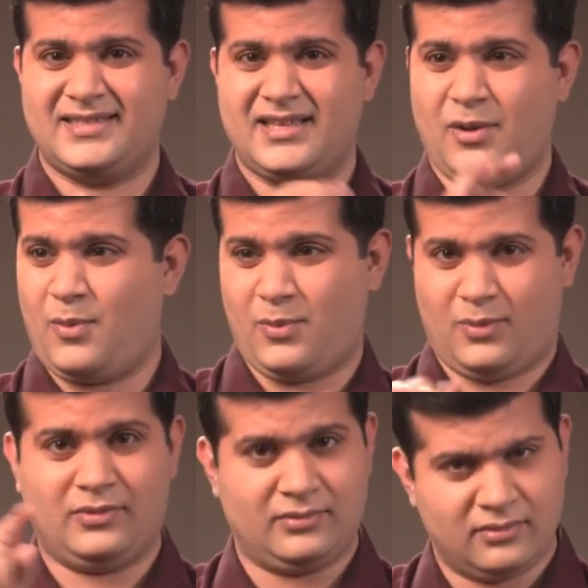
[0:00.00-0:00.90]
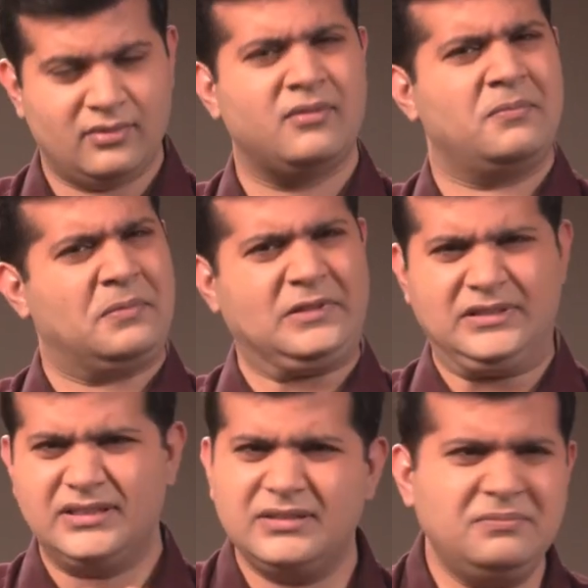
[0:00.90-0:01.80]
The NGO
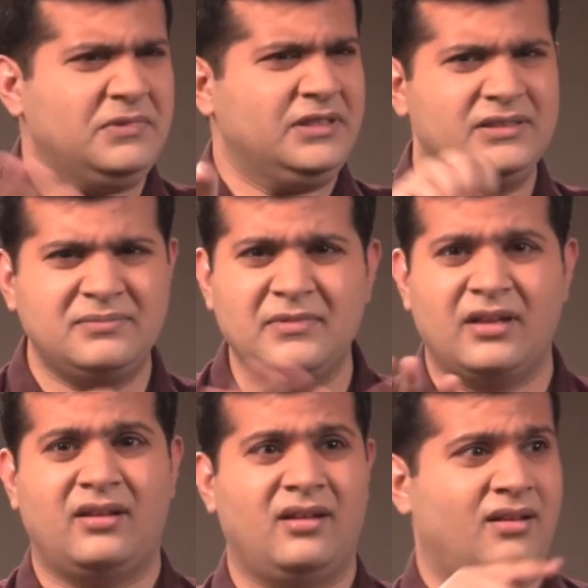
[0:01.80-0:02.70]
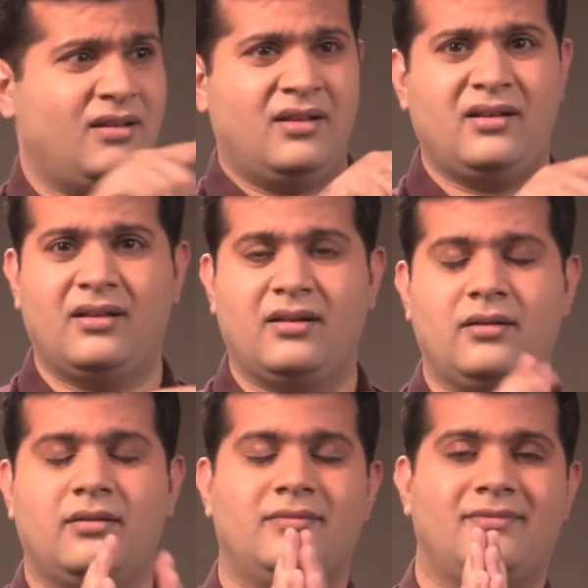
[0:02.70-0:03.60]
tried to remove the negativity
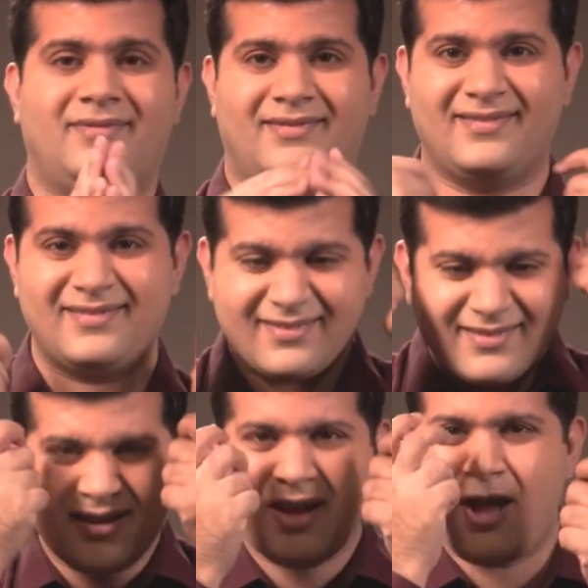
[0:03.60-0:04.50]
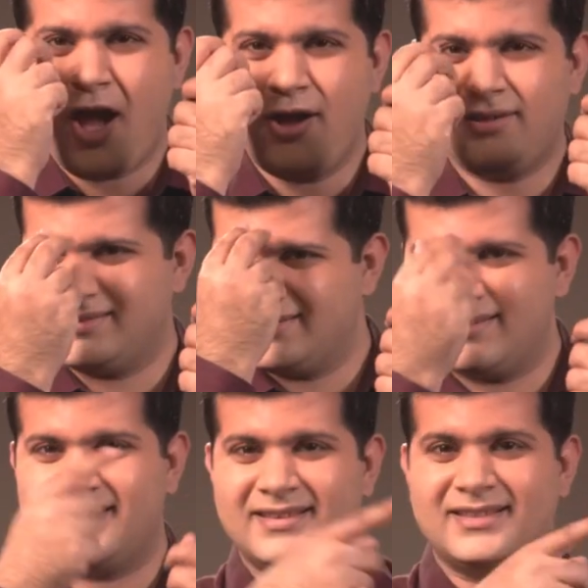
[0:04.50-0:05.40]
propagated by Swami
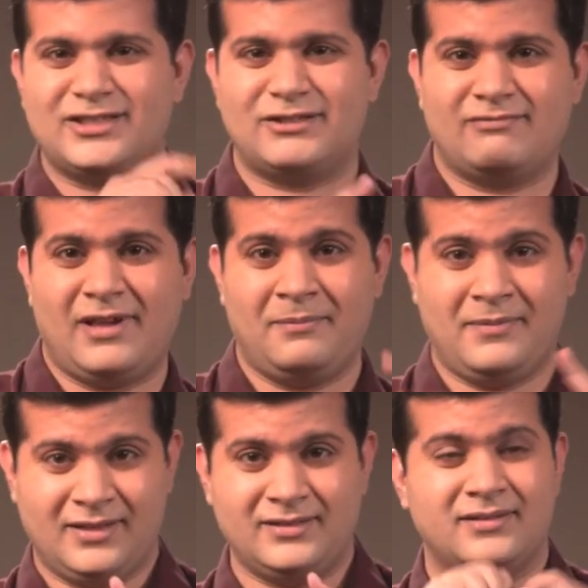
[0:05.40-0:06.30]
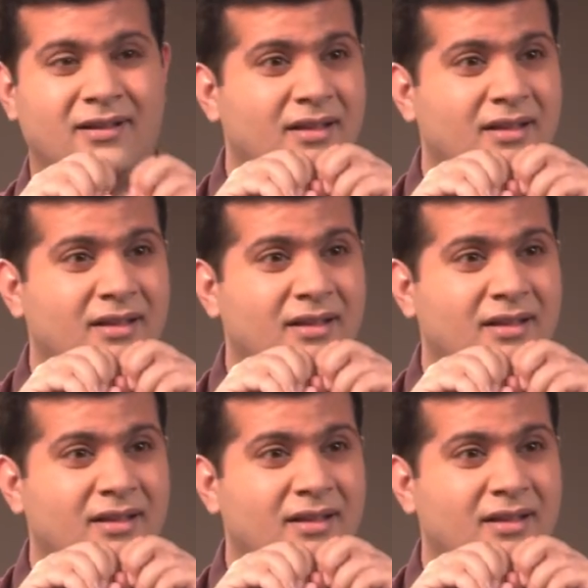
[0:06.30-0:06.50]
Krushnaswarup Dasji